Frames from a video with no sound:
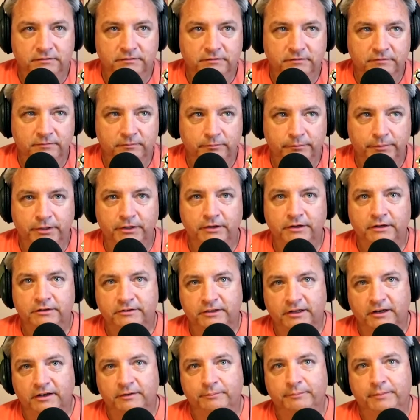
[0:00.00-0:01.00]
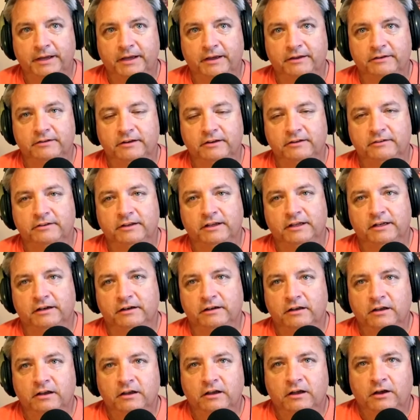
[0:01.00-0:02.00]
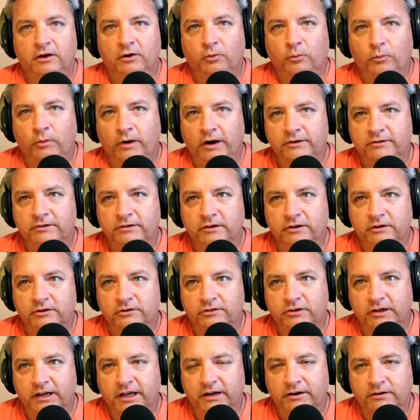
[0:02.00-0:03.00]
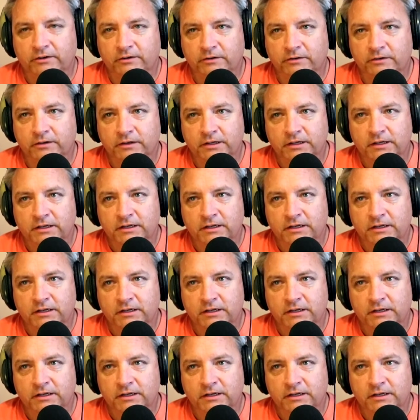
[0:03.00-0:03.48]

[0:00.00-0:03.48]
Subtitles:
Bert said it best. He said, watching your channel